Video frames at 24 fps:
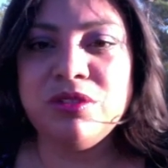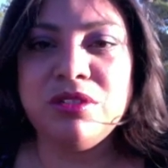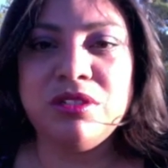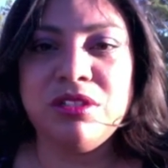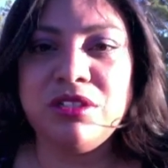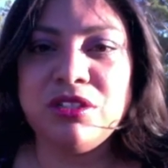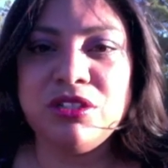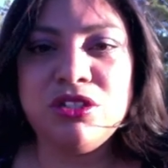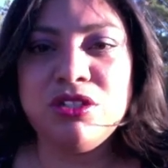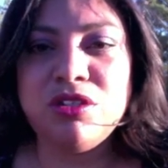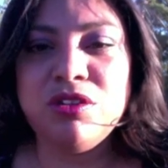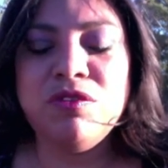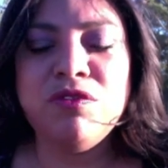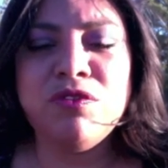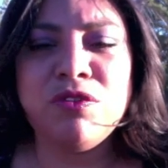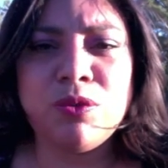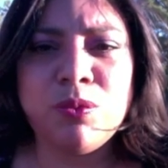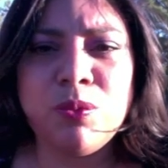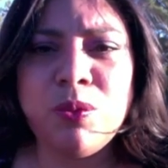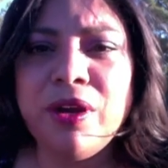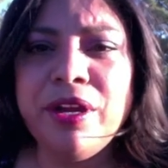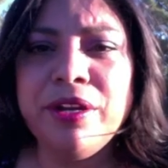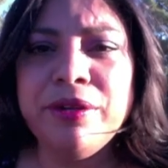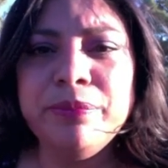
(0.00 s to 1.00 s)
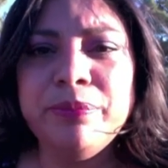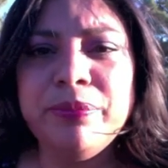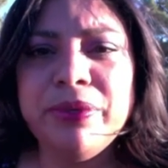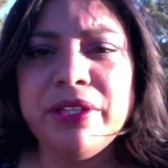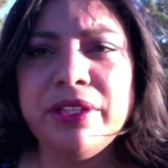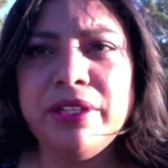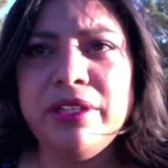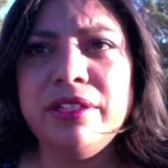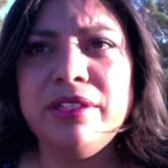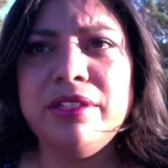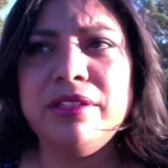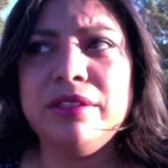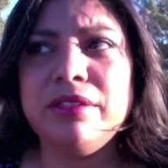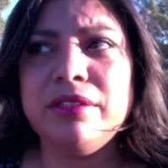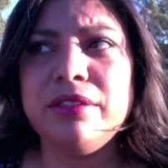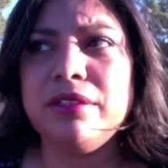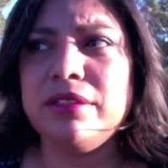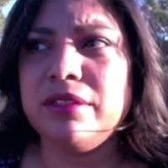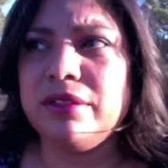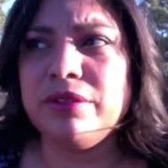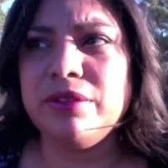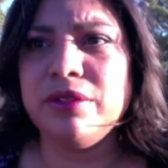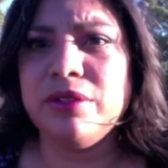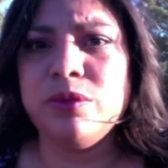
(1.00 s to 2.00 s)
and it's 2 for 1 because
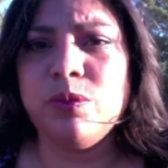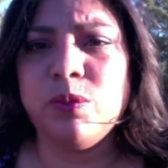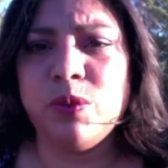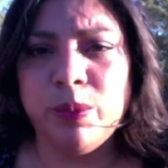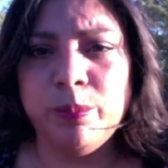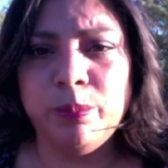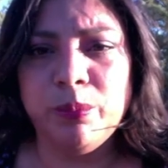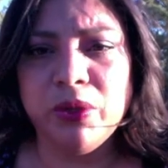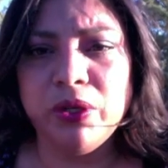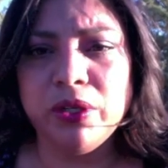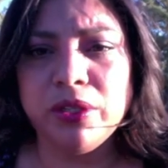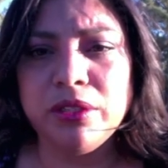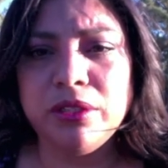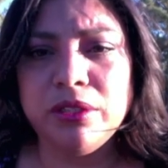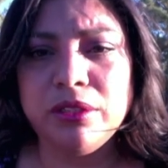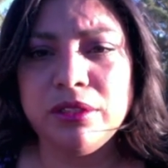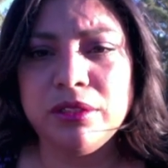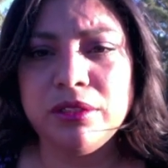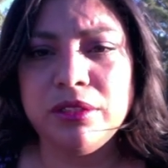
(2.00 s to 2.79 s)
they're in one book,